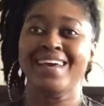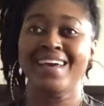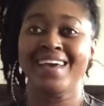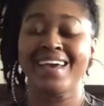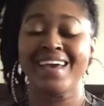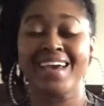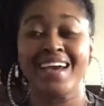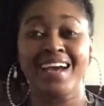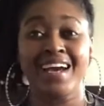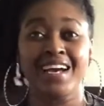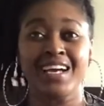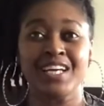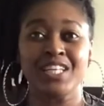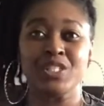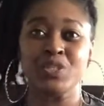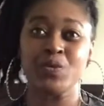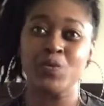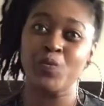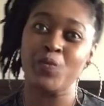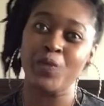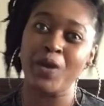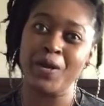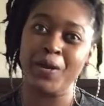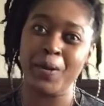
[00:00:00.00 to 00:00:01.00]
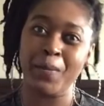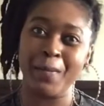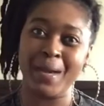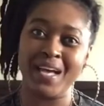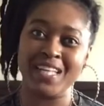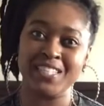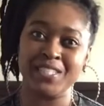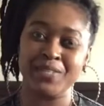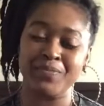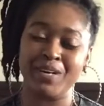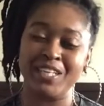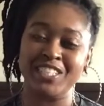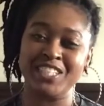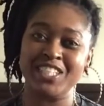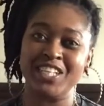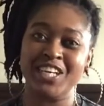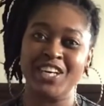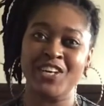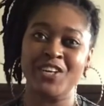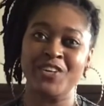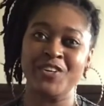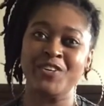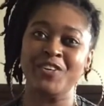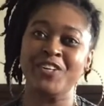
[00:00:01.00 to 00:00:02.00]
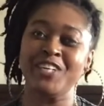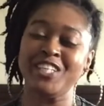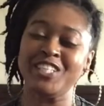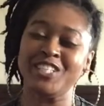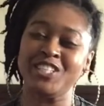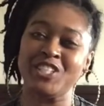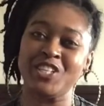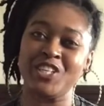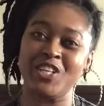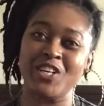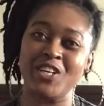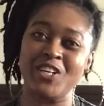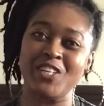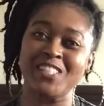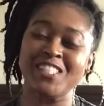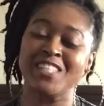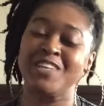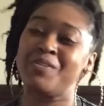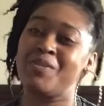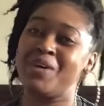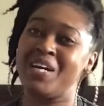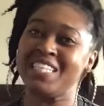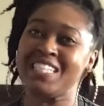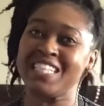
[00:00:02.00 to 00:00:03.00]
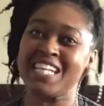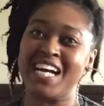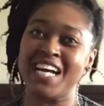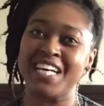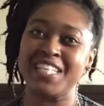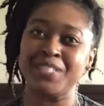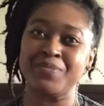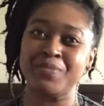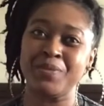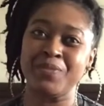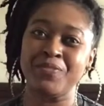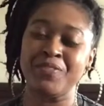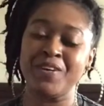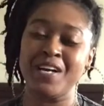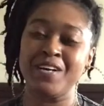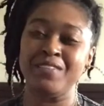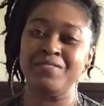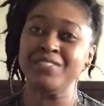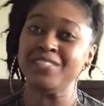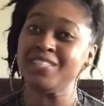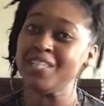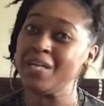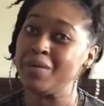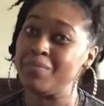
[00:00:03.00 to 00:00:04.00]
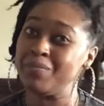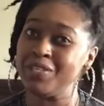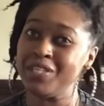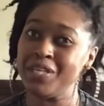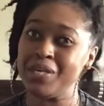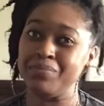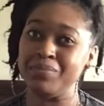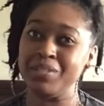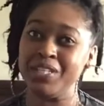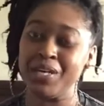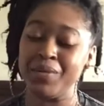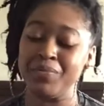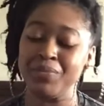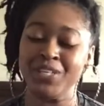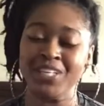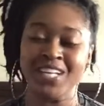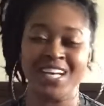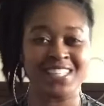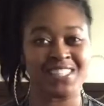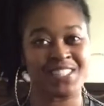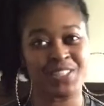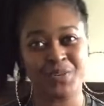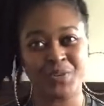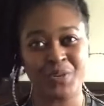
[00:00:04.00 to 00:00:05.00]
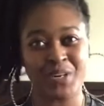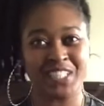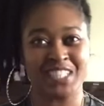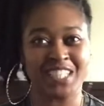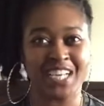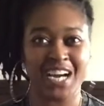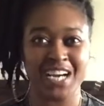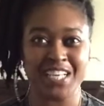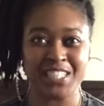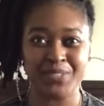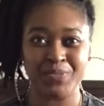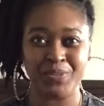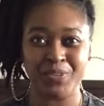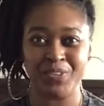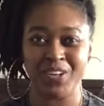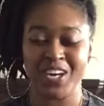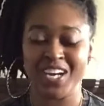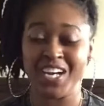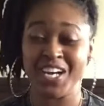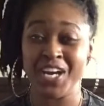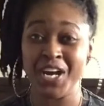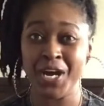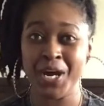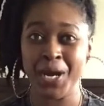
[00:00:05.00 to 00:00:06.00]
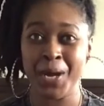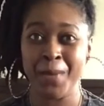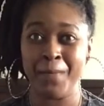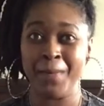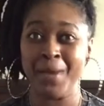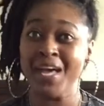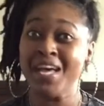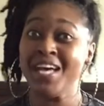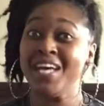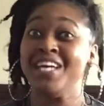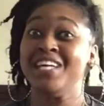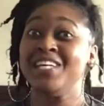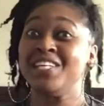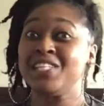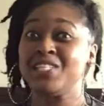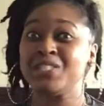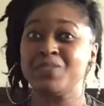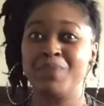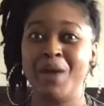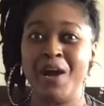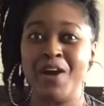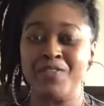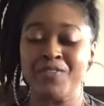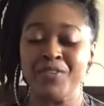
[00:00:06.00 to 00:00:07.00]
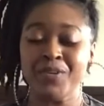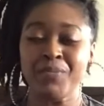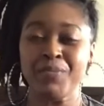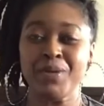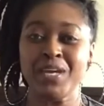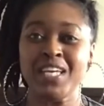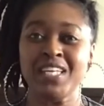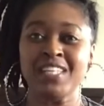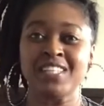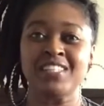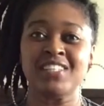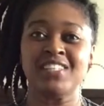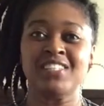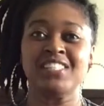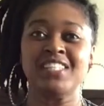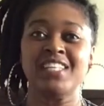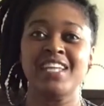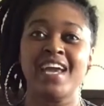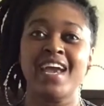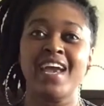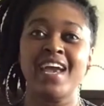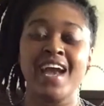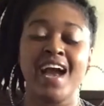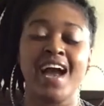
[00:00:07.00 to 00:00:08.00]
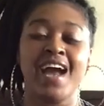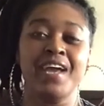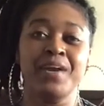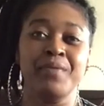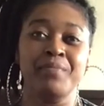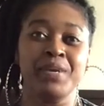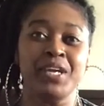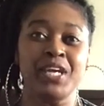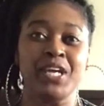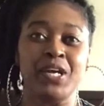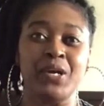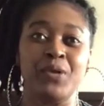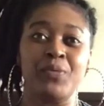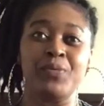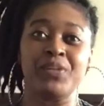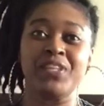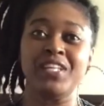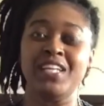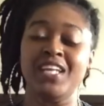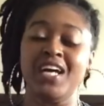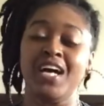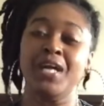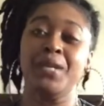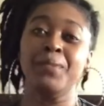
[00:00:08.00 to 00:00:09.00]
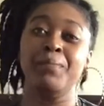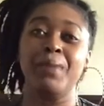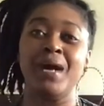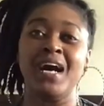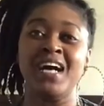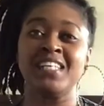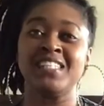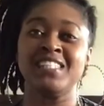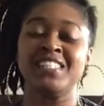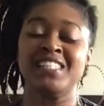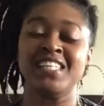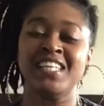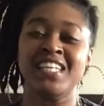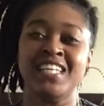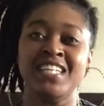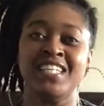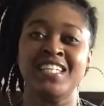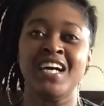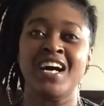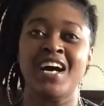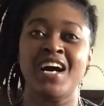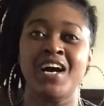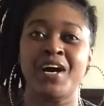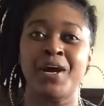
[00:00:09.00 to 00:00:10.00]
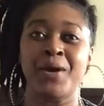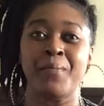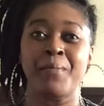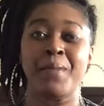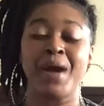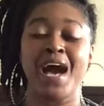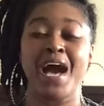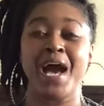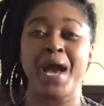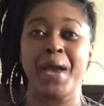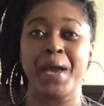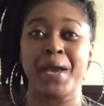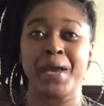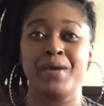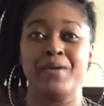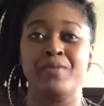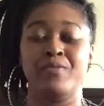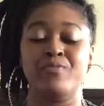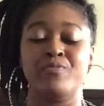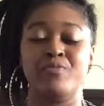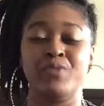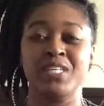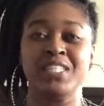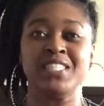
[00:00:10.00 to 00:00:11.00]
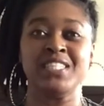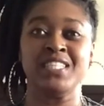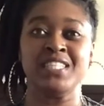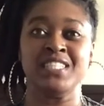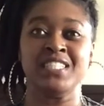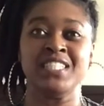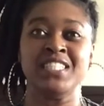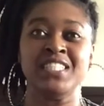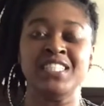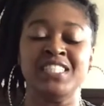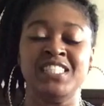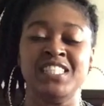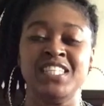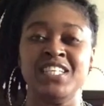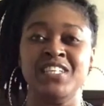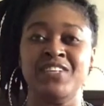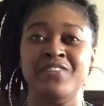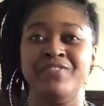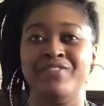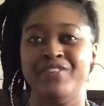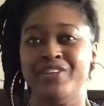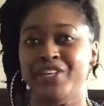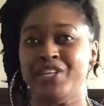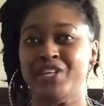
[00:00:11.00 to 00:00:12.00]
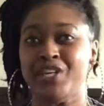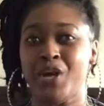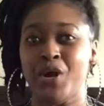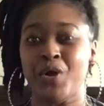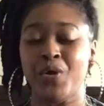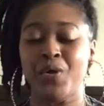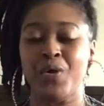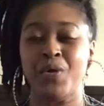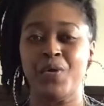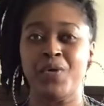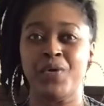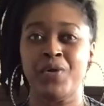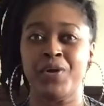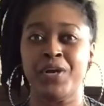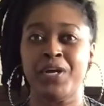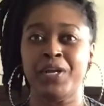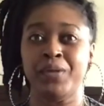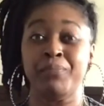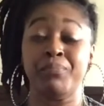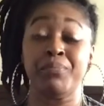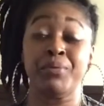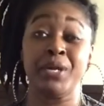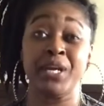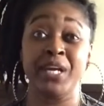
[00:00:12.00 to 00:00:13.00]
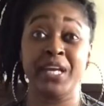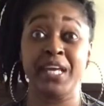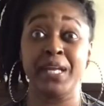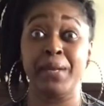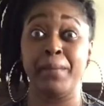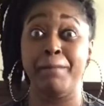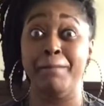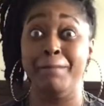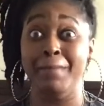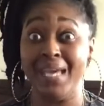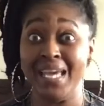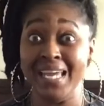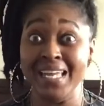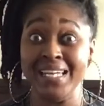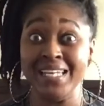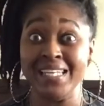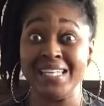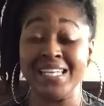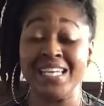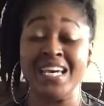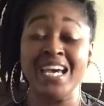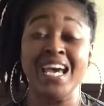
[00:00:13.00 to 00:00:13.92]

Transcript: Hey guys, welcome back to my channel. It's your girl, Cinquanta Cox-Smith of www.cinquantacoxsmith.com. Smile for me. So today I am here with an unboxing. I recently did a video on printed mint,